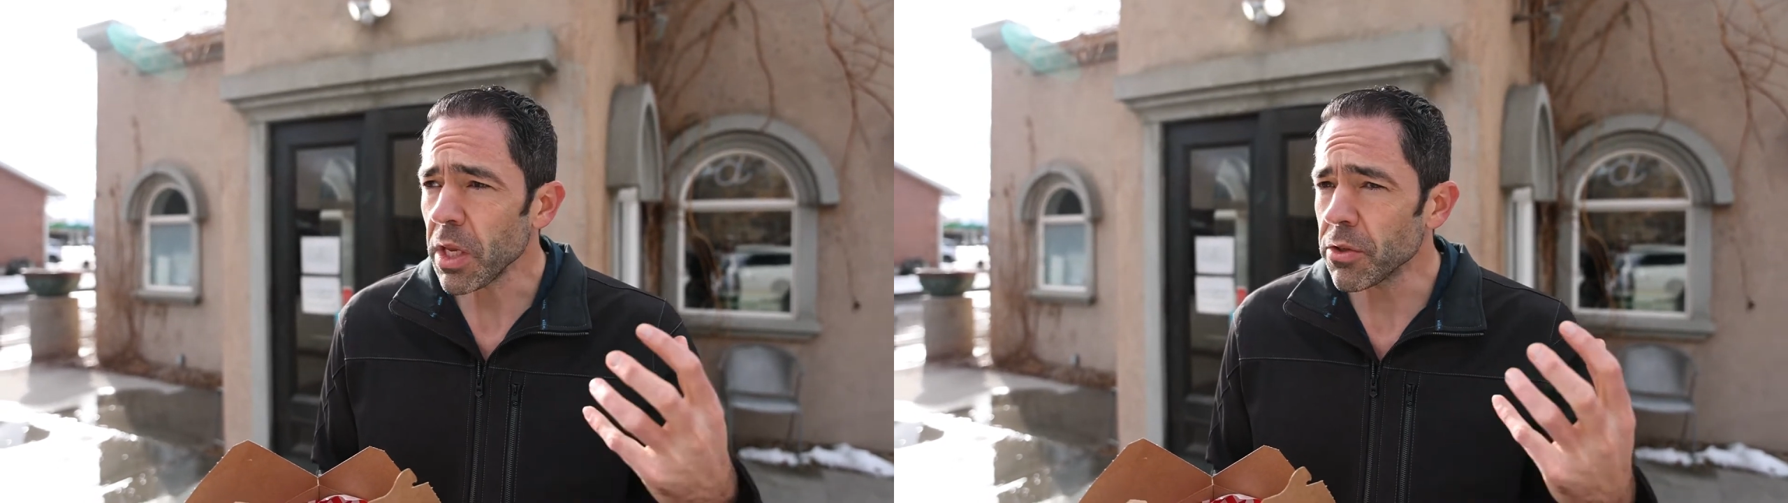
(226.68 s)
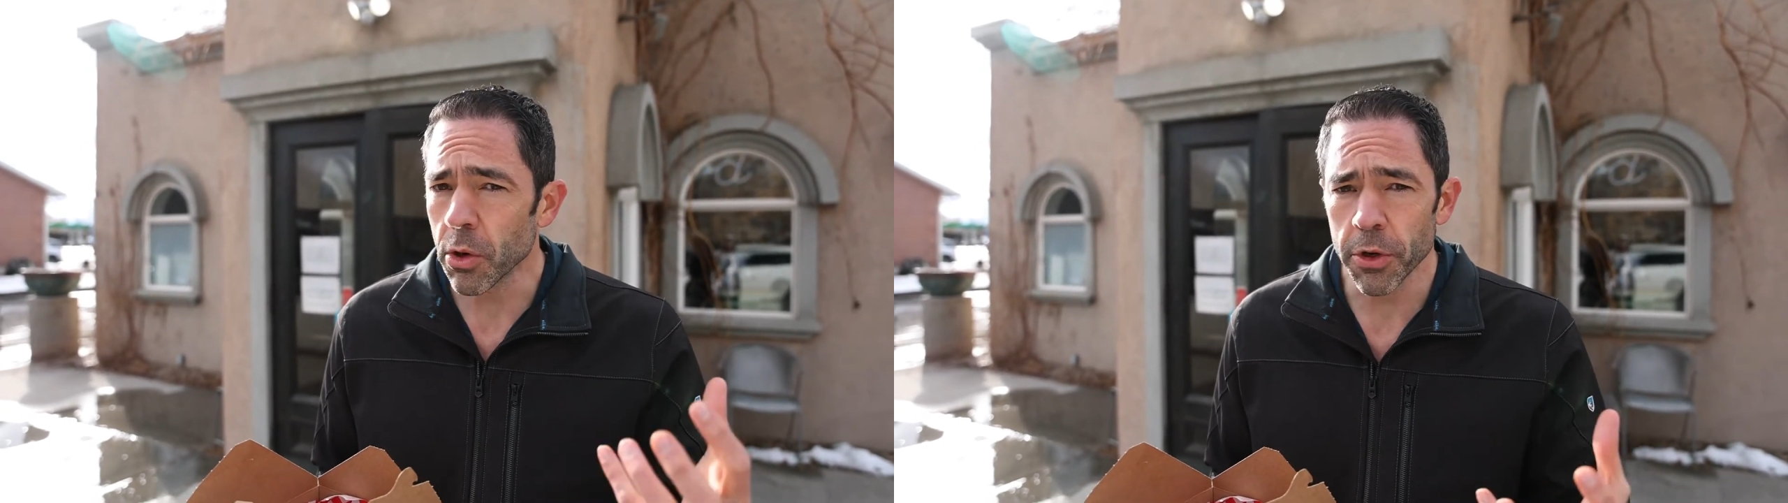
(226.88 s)

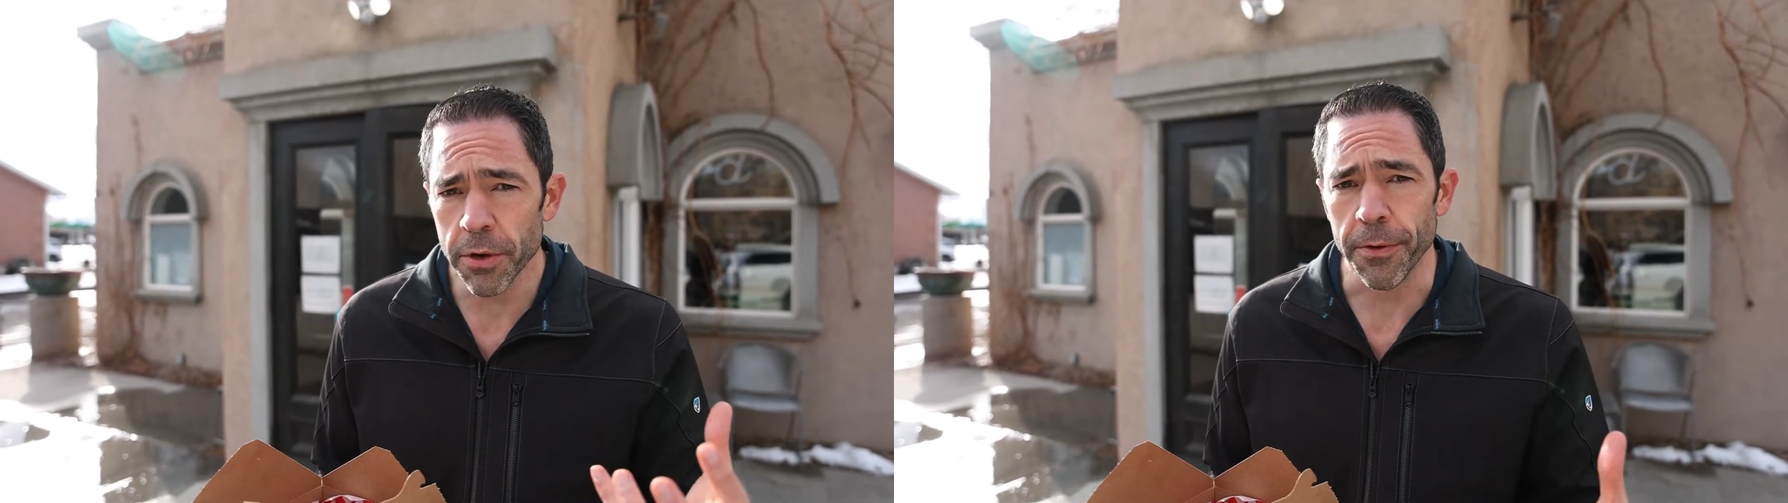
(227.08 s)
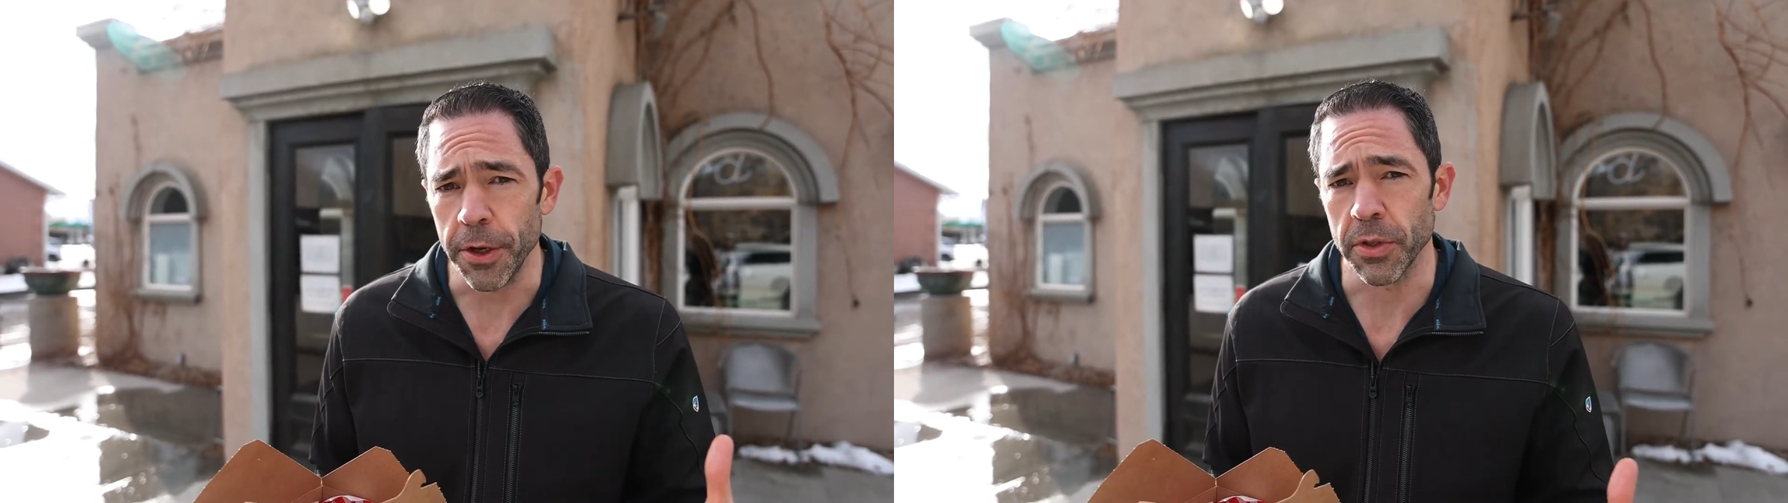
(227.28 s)
So
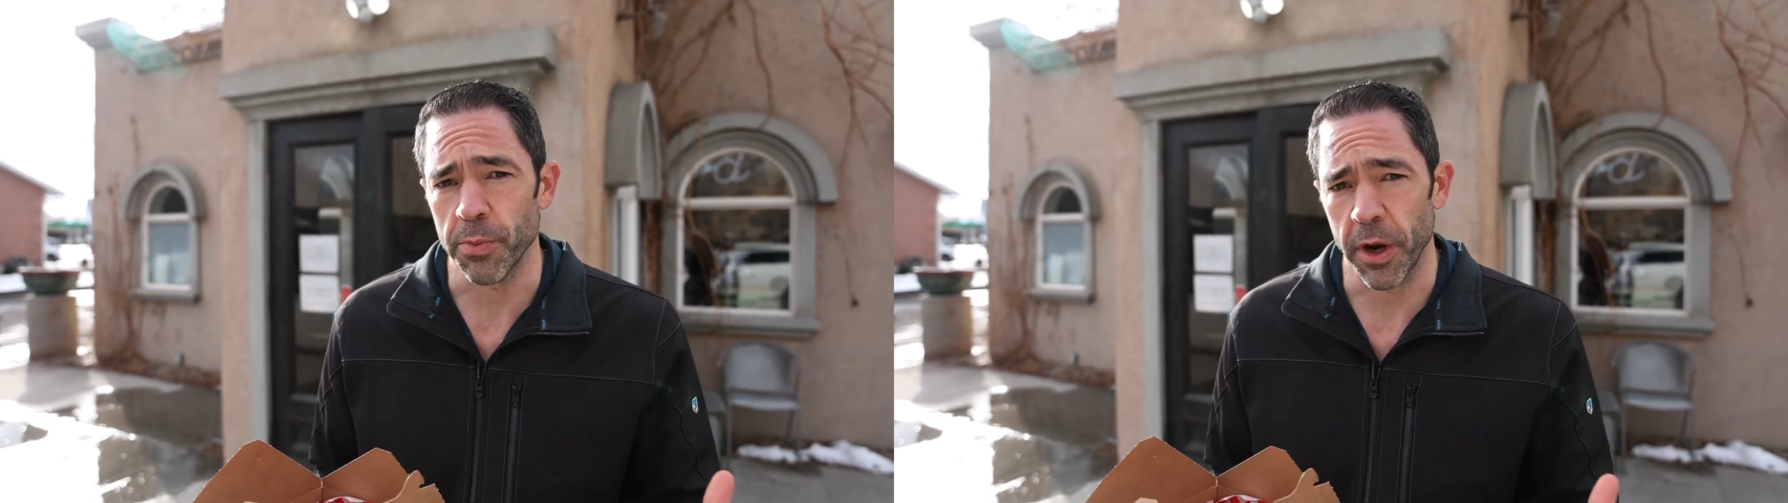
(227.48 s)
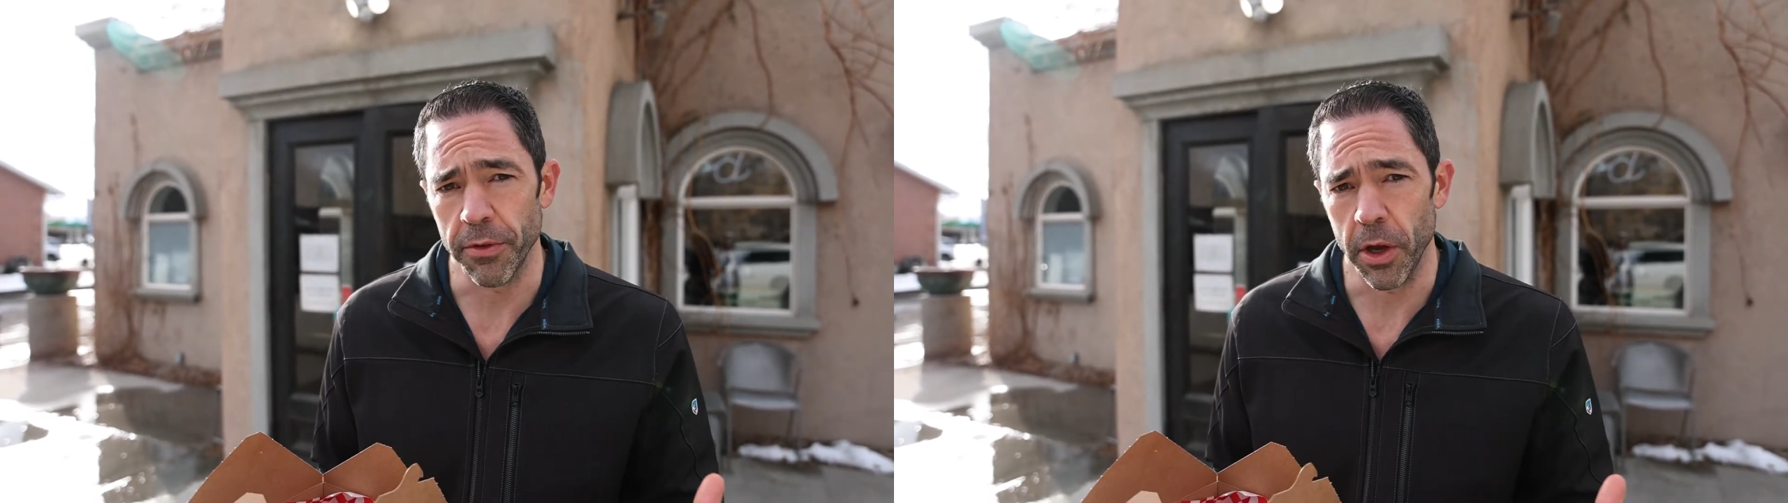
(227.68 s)
good for you,
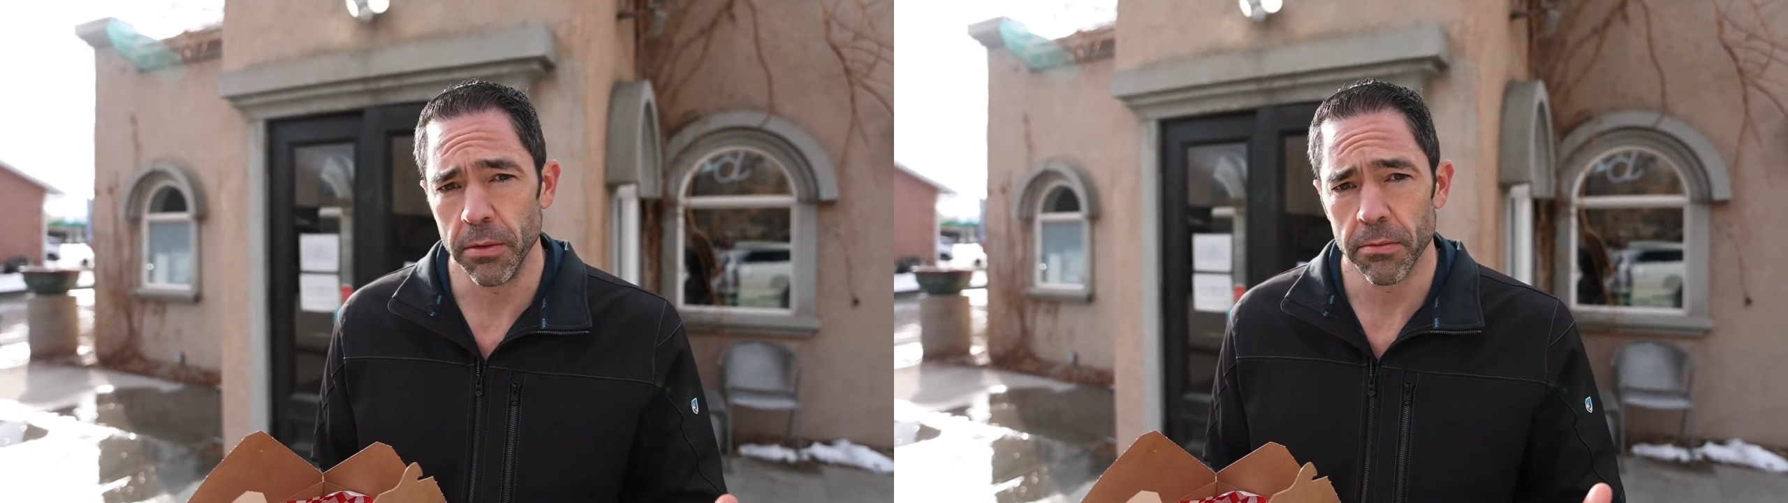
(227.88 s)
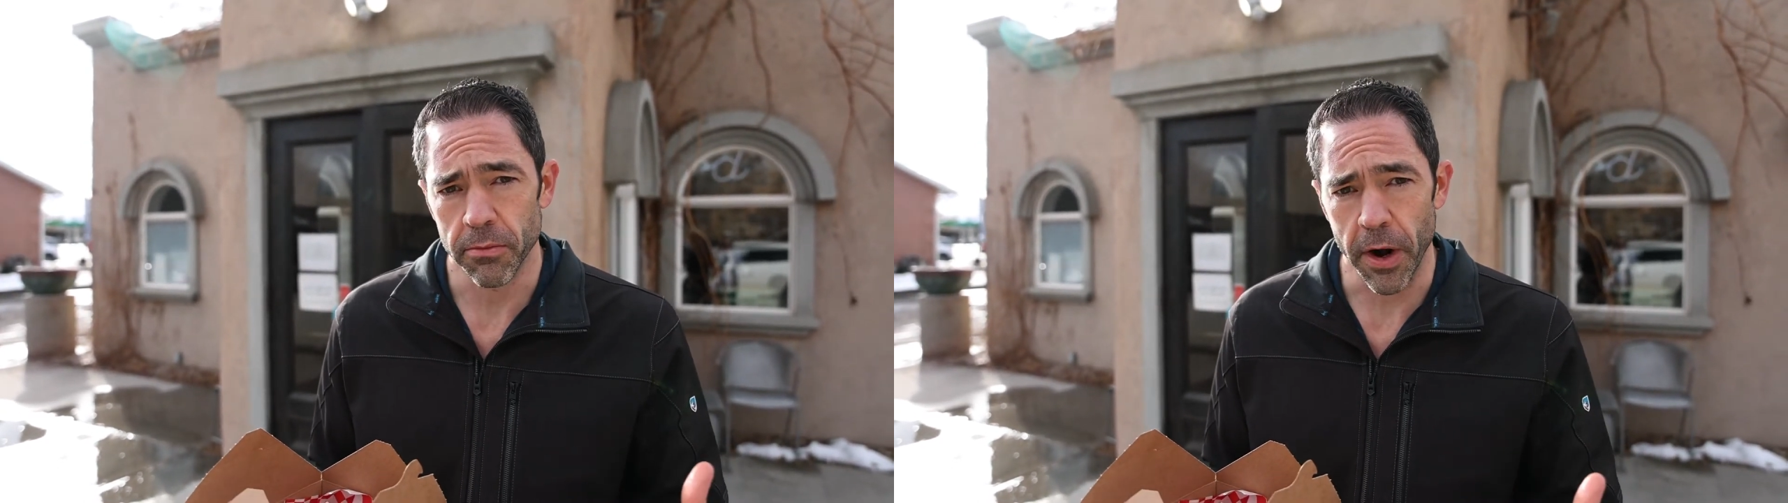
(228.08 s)
Springville,
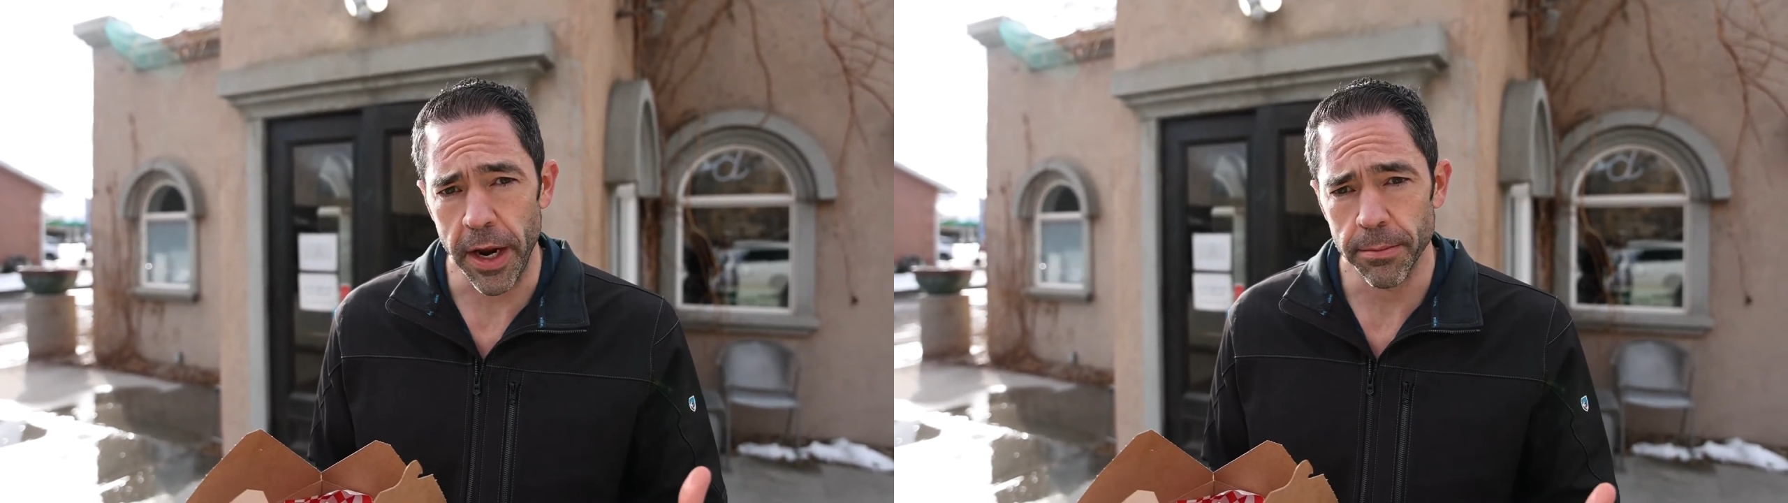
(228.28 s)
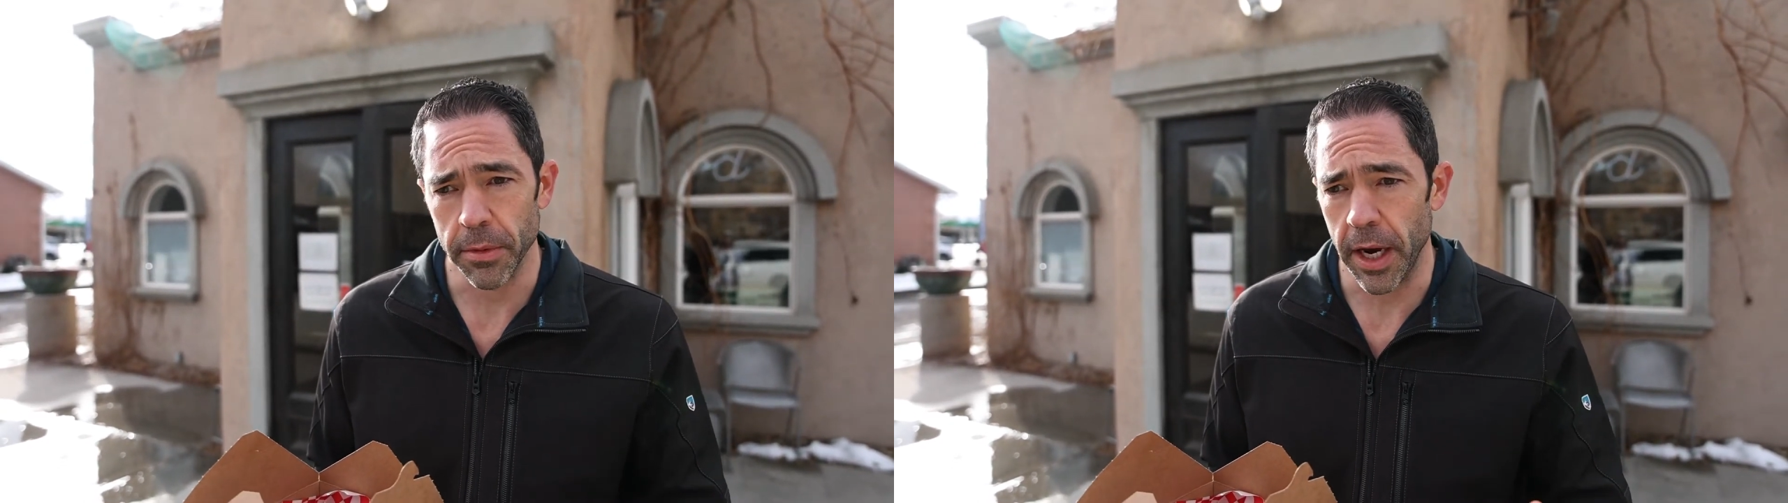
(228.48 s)
right?